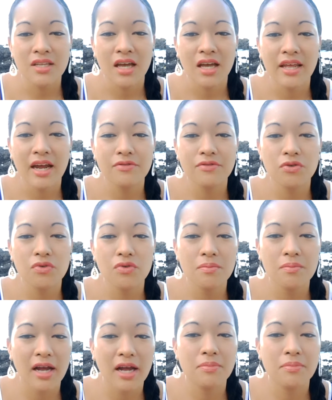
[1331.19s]
And they have to
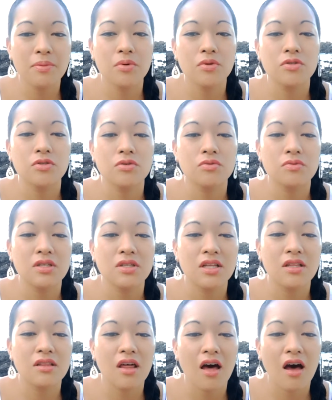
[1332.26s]
remind people to really
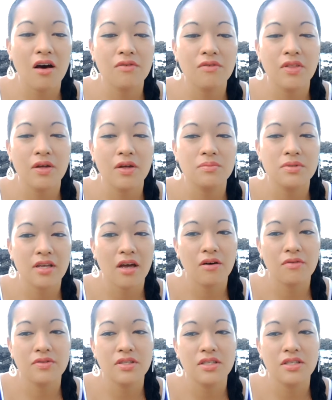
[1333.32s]
love themselves